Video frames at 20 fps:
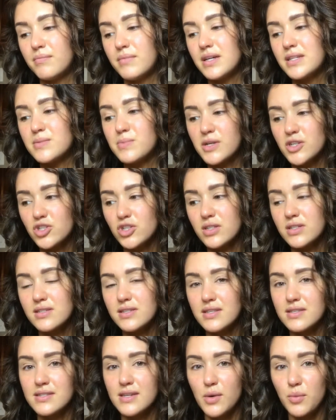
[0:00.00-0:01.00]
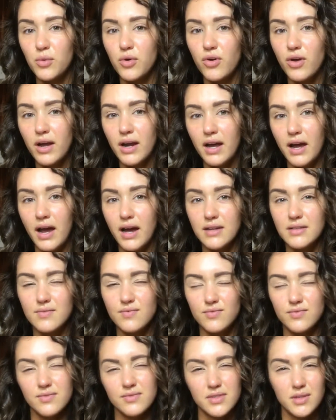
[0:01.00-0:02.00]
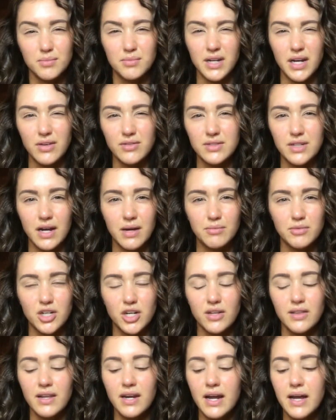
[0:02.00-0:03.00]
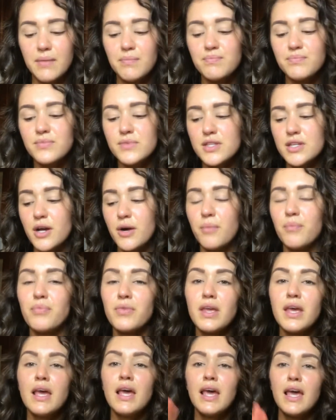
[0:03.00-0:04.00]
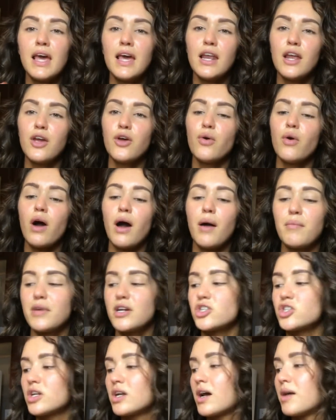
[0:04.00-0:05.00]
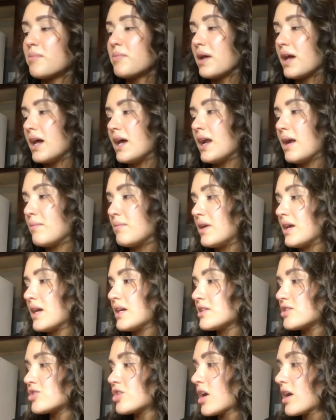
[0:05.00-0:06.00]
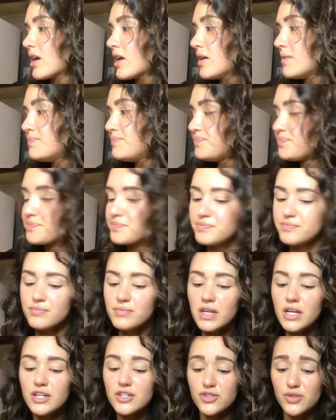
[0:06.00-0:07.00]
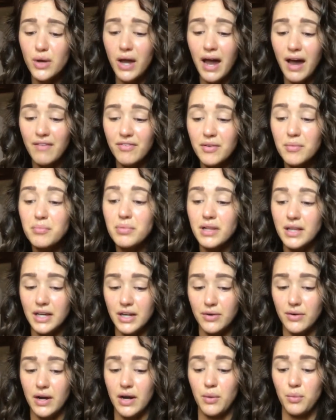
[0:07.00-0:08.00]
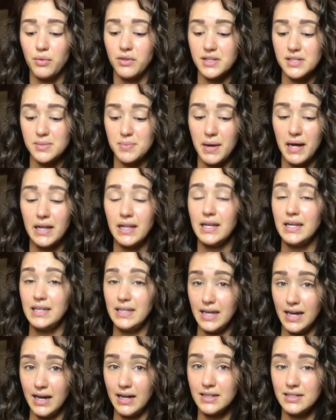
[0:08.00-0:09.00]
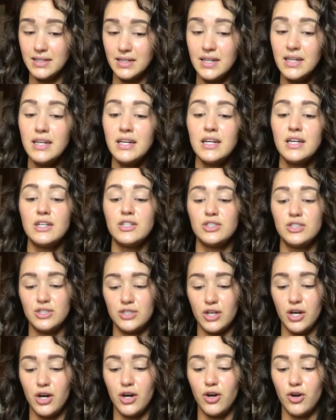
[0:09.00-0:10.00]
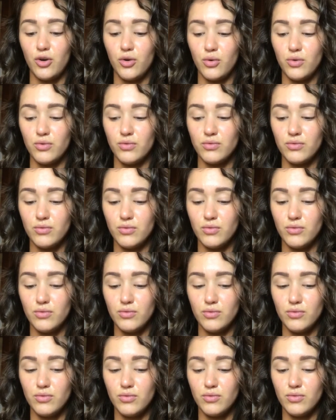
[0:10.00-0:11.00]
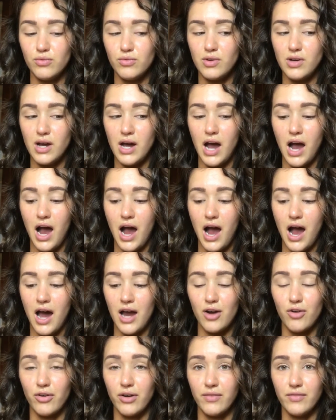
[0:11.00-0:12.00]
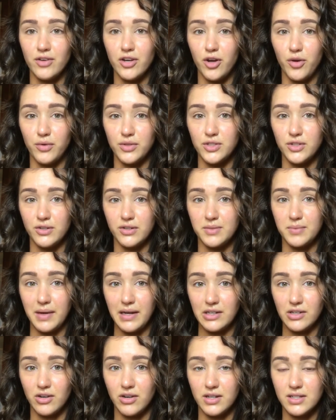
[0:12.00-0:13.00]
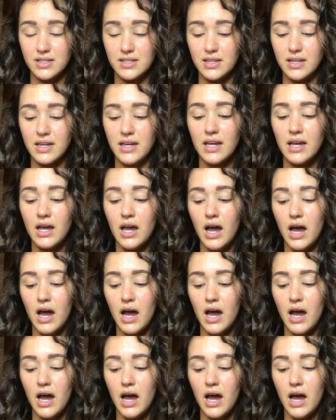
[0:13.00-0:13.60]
especially since I will kind of have some downtime during the day. So anywho, going to shut up and I'm going to get started. So I haven't played around with this palette yet, so I don't even know what to expect, honestly.